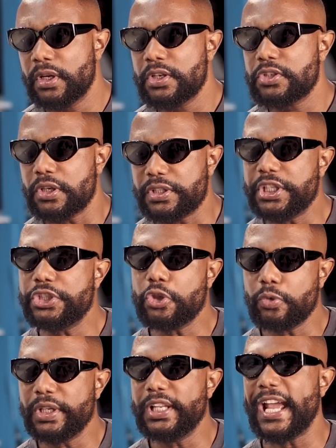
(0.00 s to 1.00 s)
So did
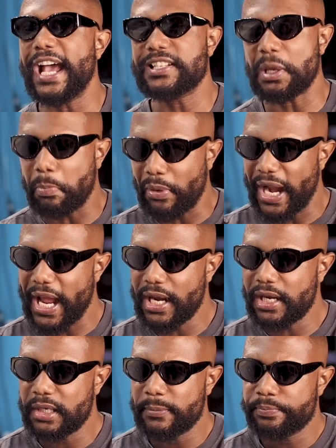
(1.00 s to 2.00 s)
you really, as a
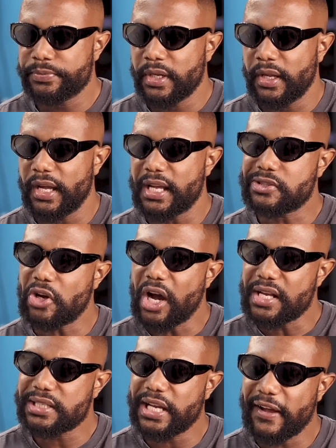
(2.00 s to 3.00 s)
brand, as
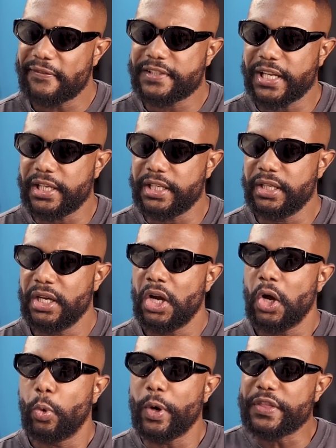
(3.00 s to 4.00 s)
Ozi F Teddy,
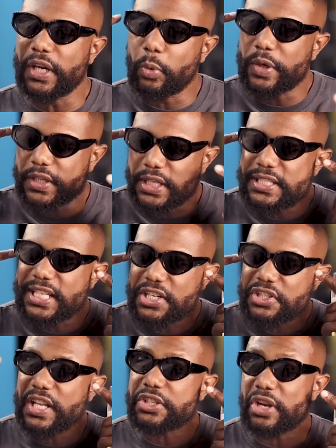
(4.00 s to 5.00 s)
I, with the, with the
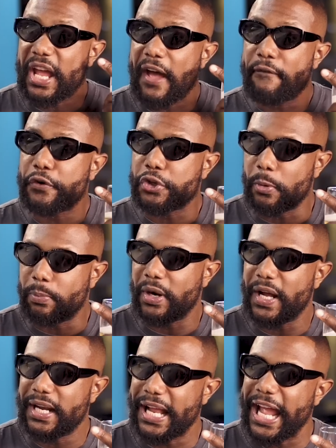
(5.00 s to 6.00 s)
intention that you have for your
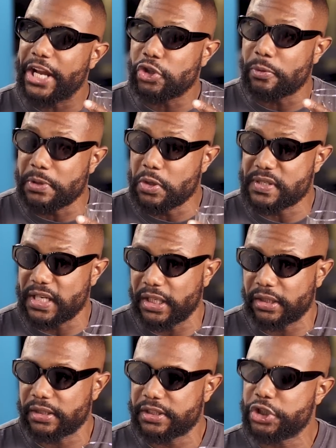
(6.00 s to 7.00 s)
brand and your
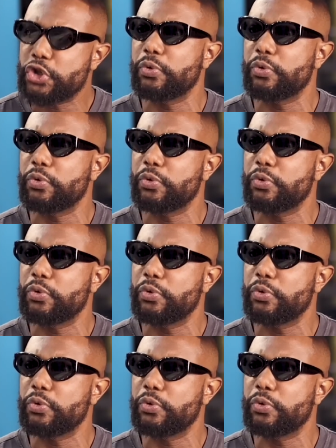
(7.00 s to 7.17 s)
music. Yeah.